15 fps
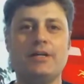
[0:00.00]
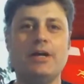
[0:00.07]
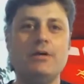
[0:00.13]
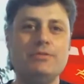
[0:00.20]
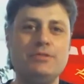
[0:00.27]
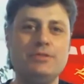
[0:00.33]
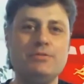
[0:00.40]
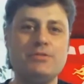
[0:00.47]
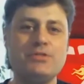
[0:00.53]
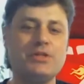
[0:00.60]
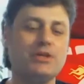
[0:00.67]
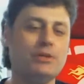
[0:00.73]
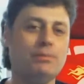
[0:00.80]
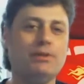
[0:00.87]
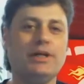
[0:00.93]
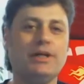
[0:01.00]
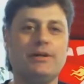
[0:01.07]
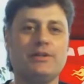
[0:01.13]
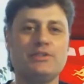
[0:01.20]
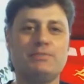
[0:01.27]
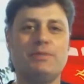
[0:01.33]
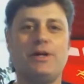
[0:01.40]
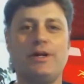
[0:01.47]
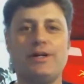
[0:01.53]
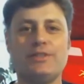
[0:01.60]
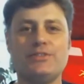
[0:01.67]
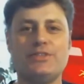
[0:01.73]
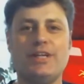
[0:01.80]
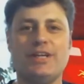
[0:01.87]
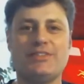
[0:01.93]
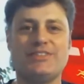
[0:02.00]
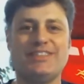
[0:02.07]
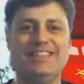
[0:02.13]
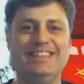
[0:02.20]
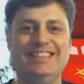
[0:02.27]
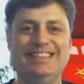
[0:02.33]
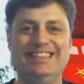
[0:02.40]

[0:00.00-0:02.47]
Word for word: go-to single-player experience. Yes. yeah.